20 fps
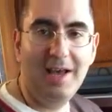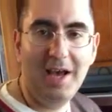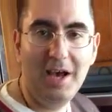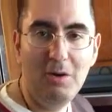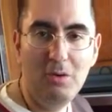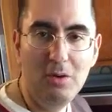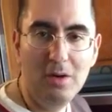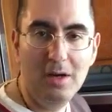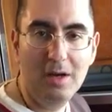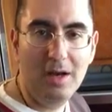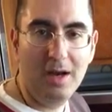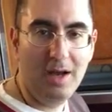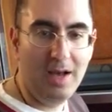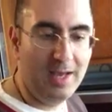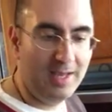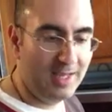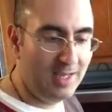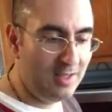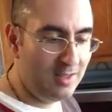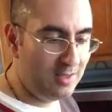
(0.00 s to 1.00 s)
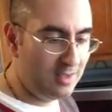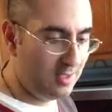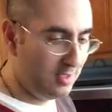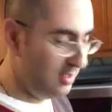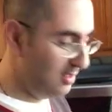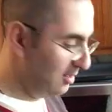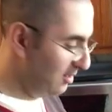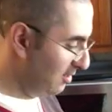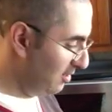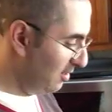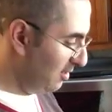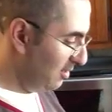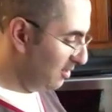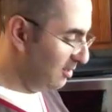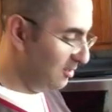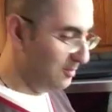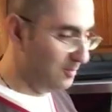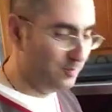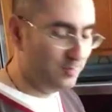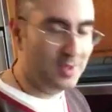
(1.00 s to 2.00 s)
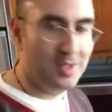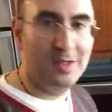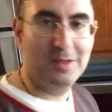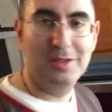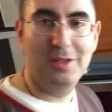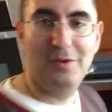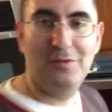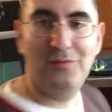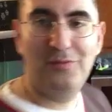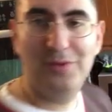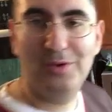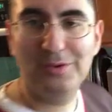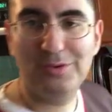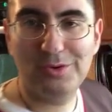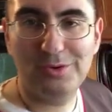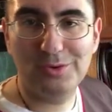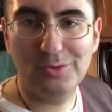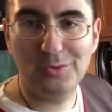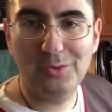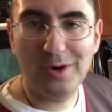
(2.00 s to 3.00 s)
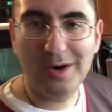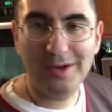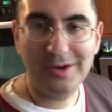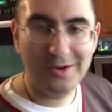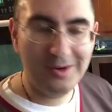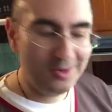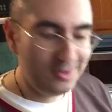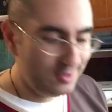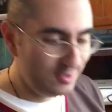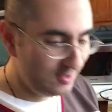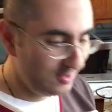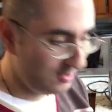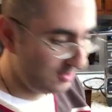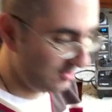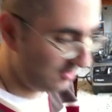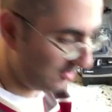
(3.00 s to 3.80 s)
now I get the filtered water